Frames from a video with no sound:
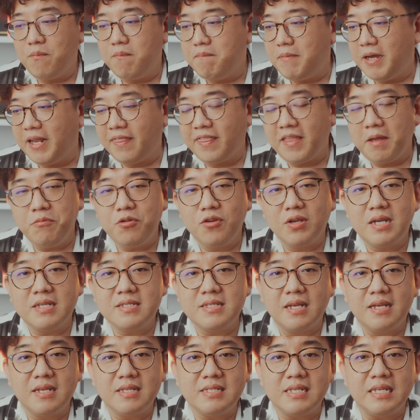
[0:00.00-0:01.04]
By the time you guys
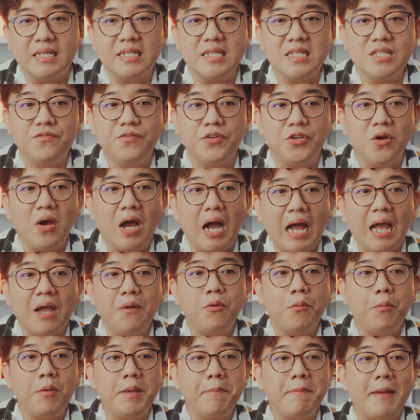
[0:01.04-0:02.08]
are seeing this video, I
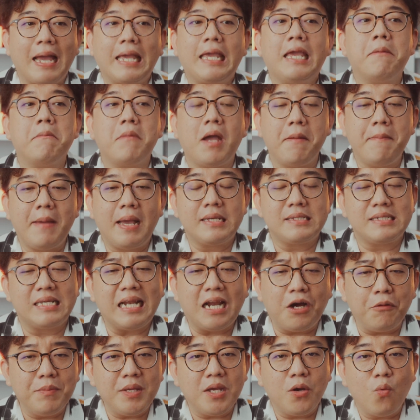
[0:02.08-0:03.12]
will be packing my bags and
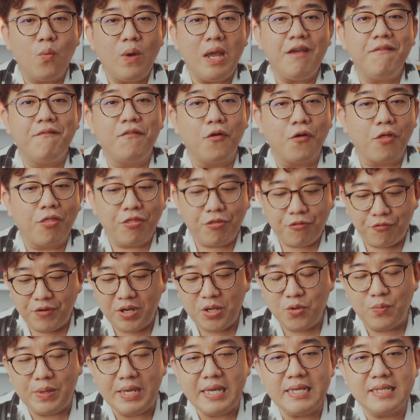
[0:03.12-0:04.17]
I'll be away for
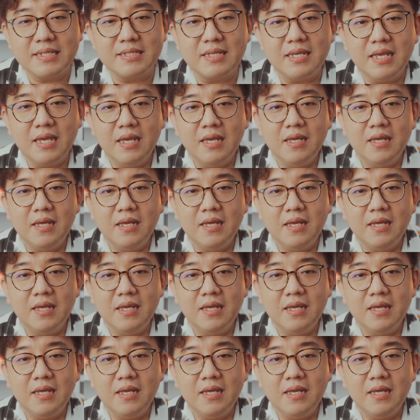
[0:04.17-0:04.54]
3 weeks.